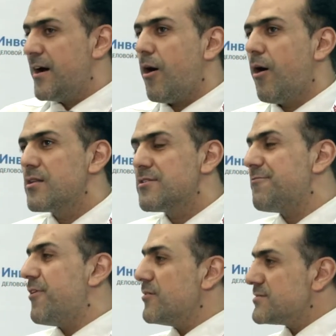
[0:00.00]
all the
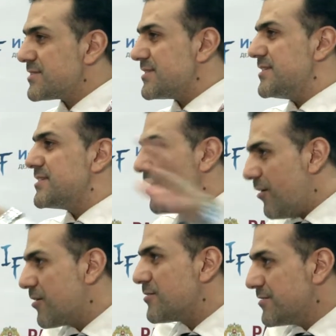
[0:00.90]
funds in
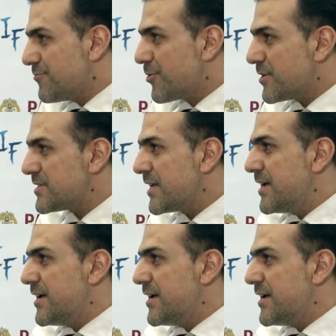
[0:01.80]
all of the world